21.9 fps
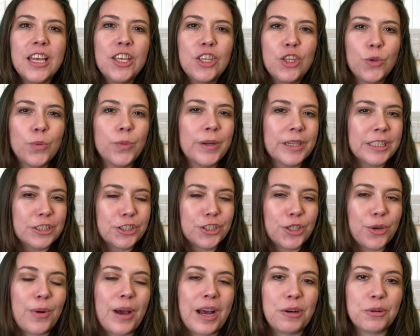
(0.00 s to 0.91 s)
You want to
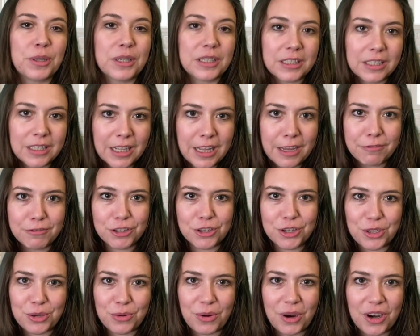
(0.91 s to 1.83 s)
show how clever
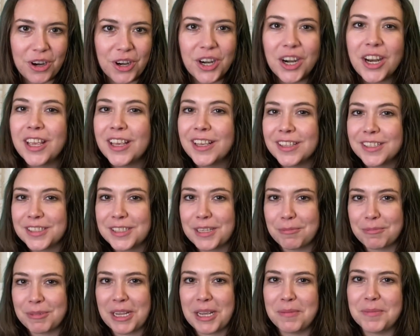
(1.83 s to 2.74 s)
you are
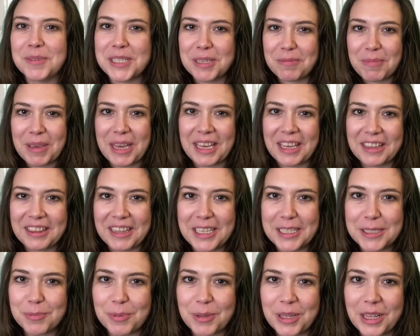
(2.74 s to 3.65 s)
sometimes in making
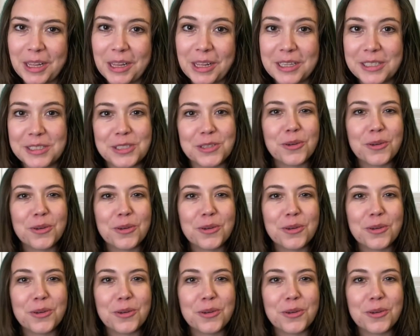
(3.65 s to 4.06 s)
these playlists,